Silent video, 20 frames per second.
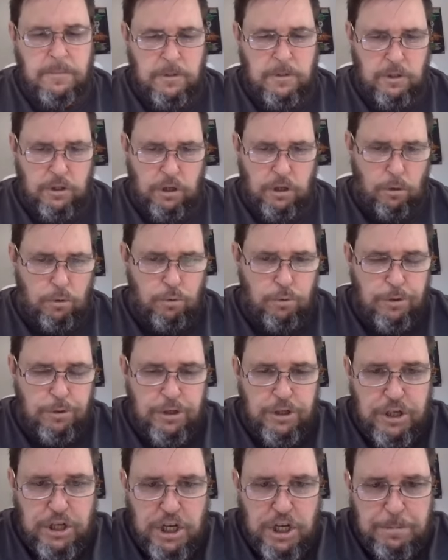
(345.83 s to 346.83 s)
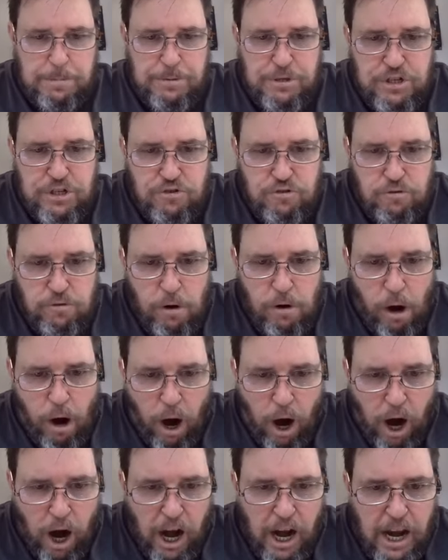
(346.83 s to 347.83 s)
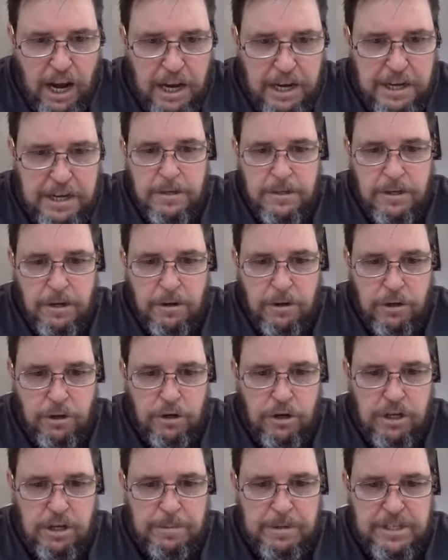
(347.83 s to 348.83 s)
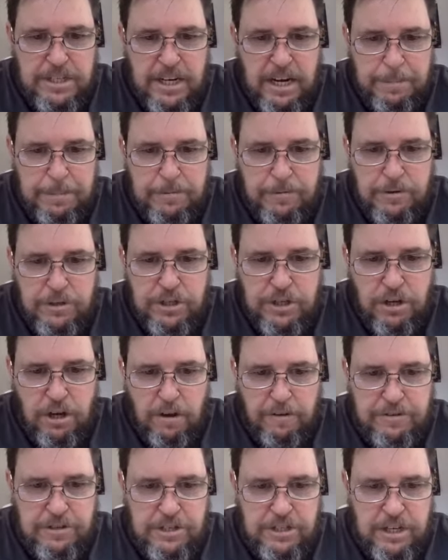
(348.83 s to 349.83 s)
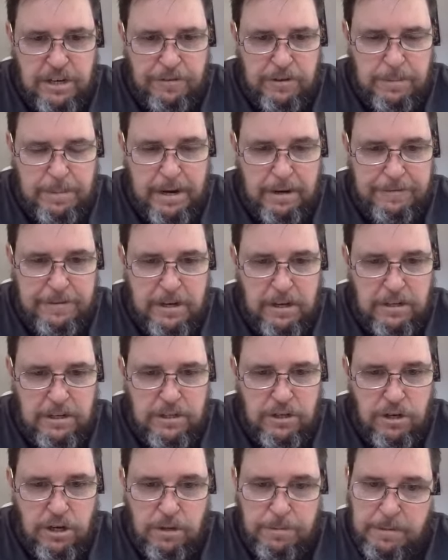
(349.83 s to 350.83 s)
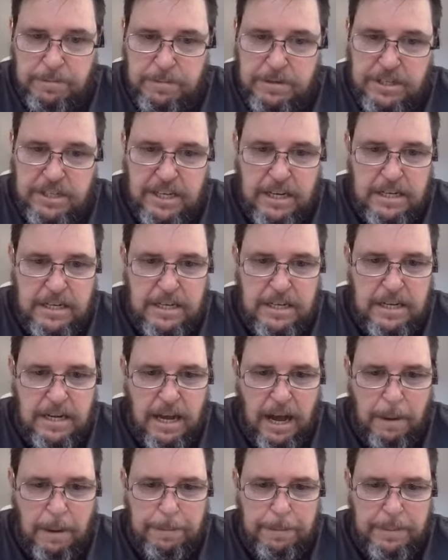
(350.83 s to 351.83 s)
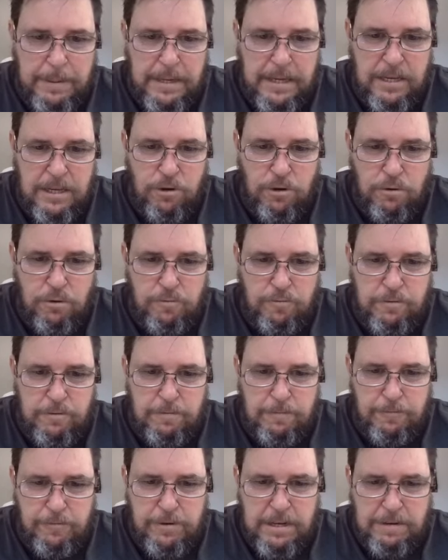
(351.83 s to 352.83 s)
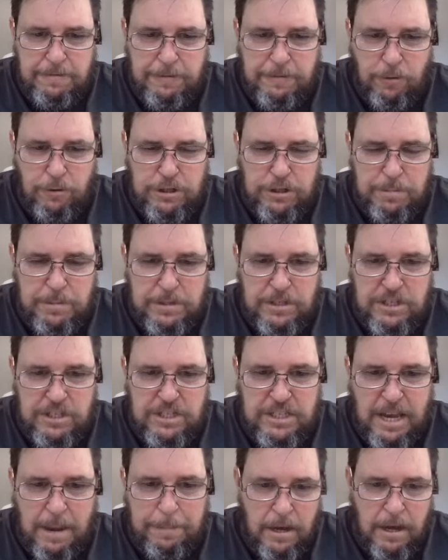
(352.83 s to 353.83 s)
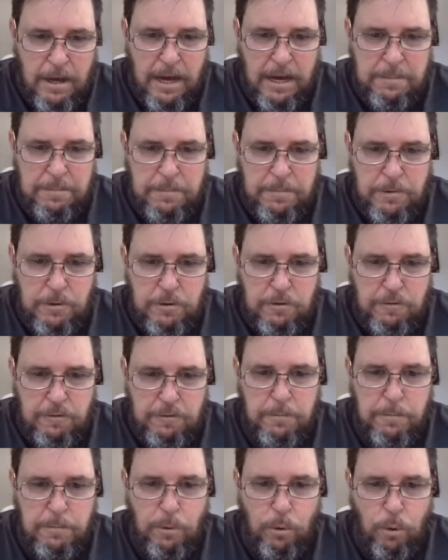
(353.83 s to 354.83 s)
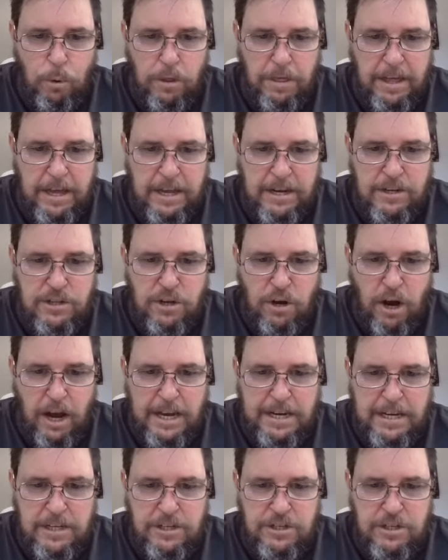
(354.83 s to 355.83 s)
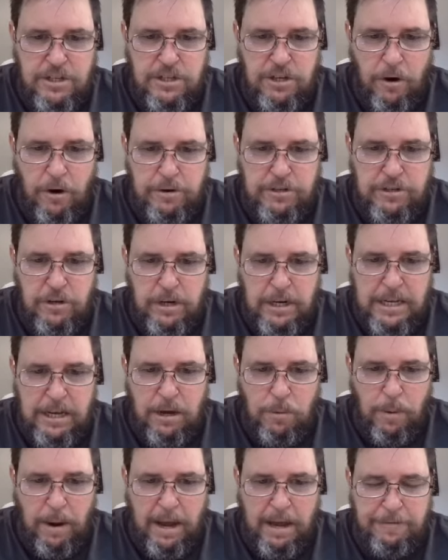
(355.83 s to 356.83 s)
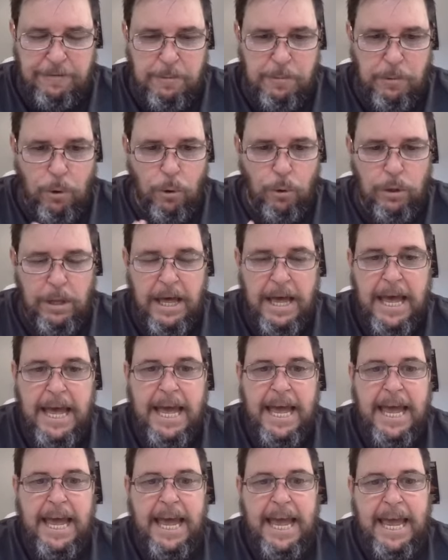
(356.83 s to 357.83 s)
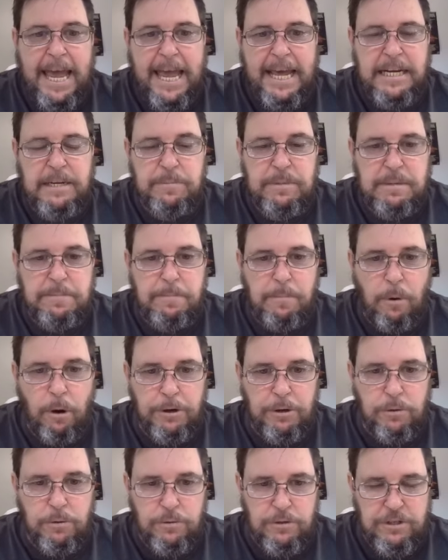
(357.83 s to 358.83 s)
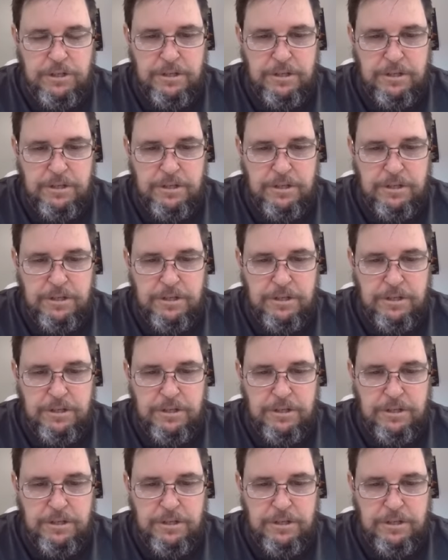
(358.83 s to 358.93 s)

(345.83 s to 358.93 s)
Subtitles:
So deep strike. So unit can be set up in reserves instead of on the battlefield, and unit can be set up in your reinforcement step and move more than 9 inches horizontally away from all enemy models.